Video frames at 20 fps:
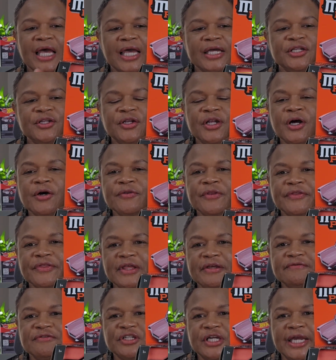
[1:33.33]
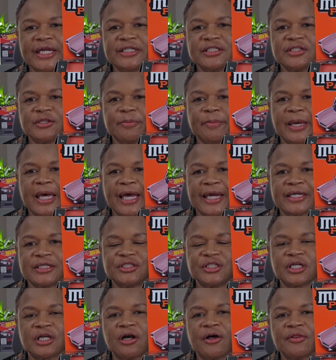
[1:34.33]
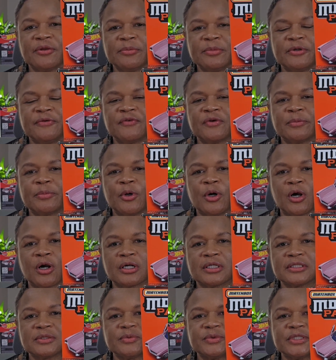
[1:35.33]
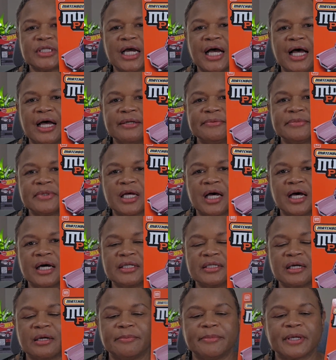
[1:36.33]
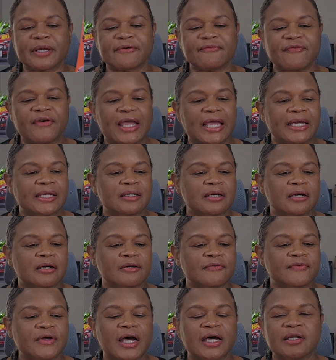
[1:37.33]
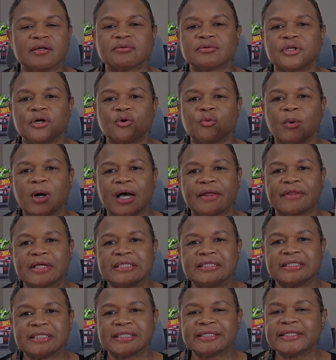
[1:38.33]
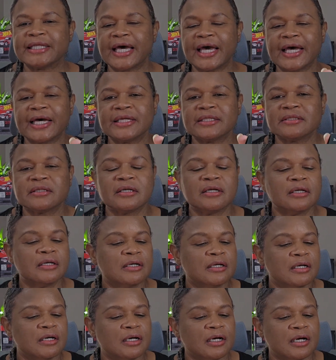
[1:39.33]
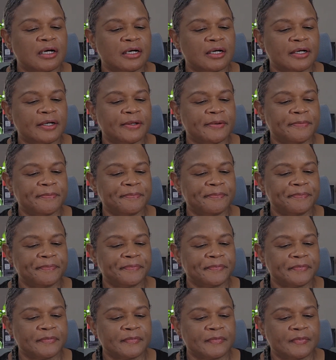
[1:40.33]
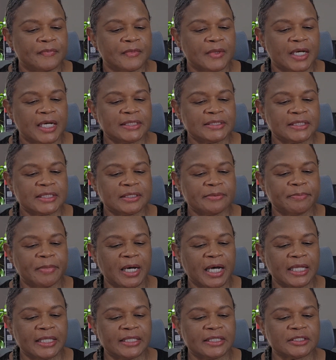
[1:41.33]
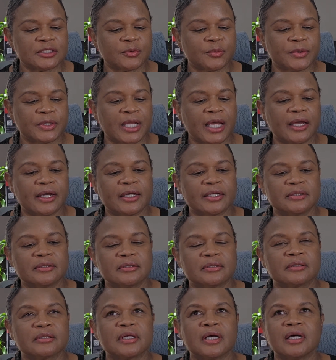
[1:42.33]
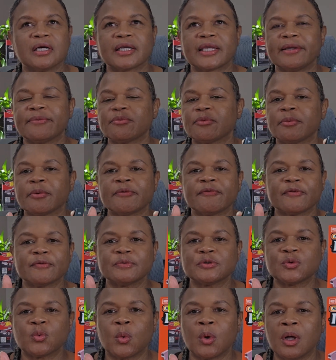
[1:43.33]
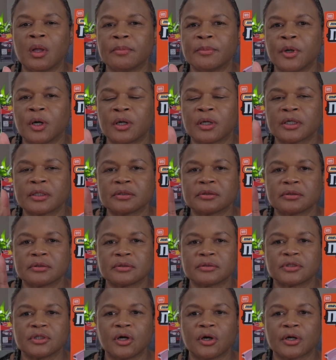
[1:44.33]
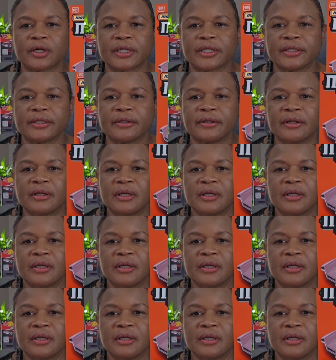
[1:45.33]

And you know that they've changed the packaging on the moving parts, which I'm not a big fan of. I don't know why they did that. I did buy this one at, I can't remember if it was Walmart or Target.